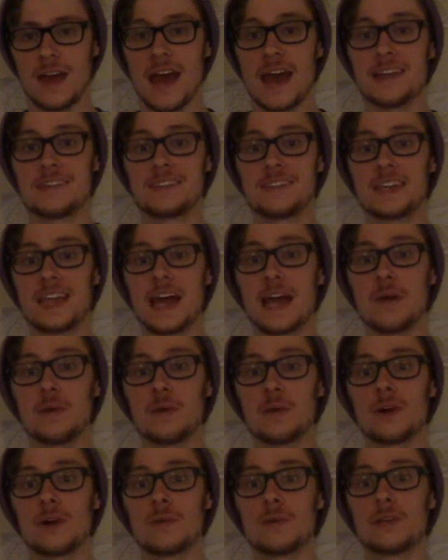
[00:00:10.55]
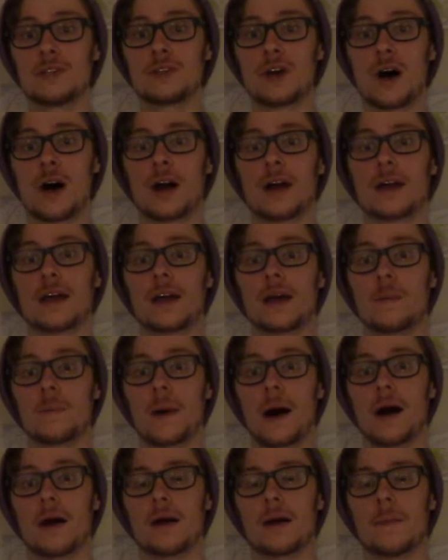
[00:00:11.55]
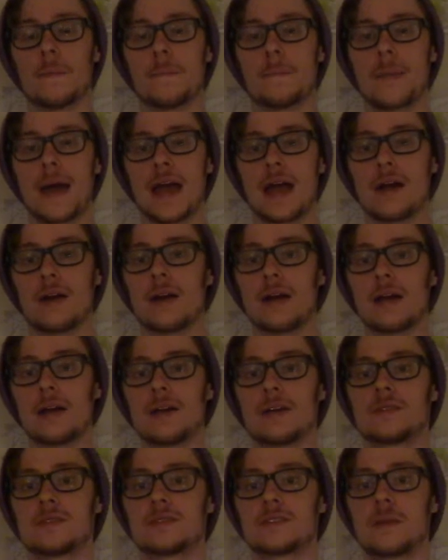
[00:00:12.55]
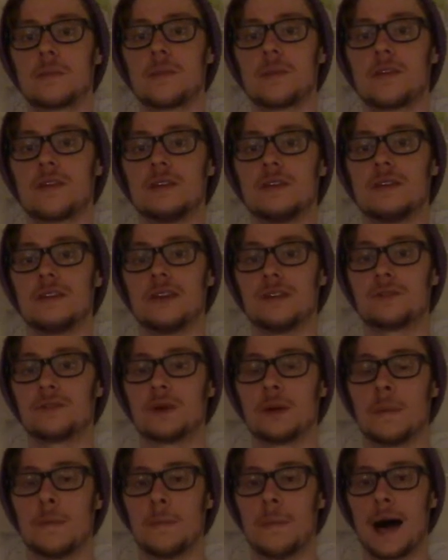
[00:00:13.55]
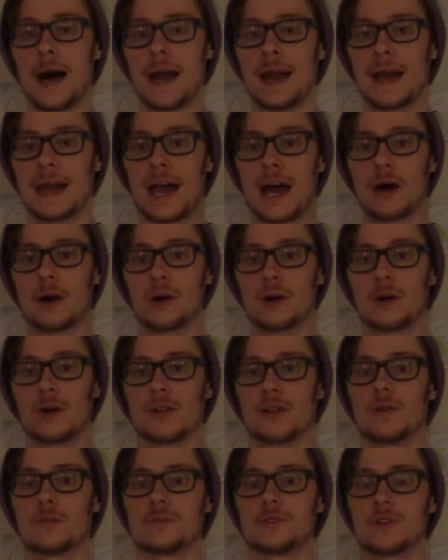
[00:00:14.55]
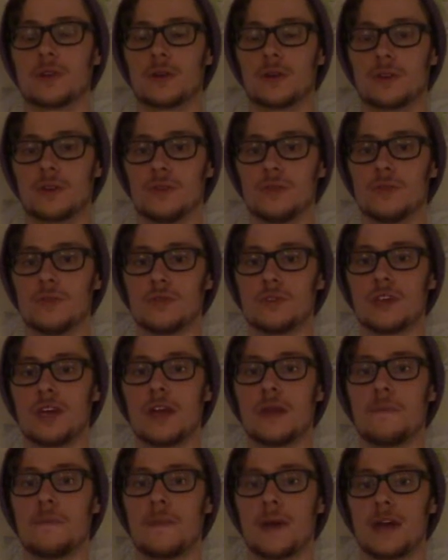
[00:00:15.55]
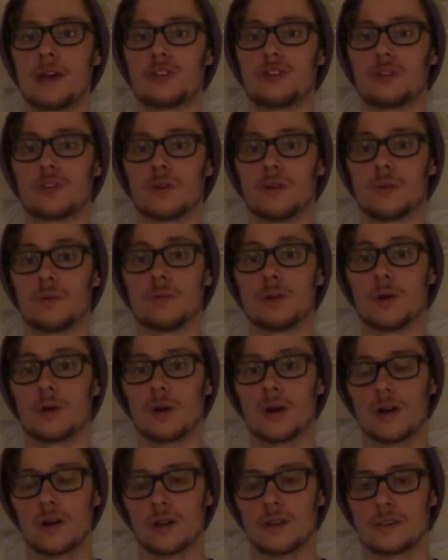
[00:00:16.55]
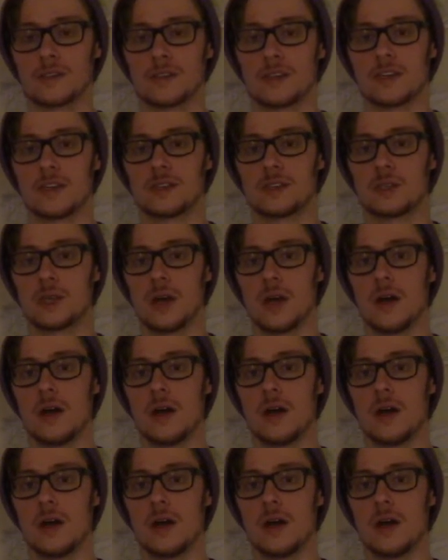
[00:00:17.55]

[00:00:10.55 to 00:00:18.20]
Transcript: And today we're going to be talking about comparing some of the different mining algorithms that are used in major cryptocurrencies.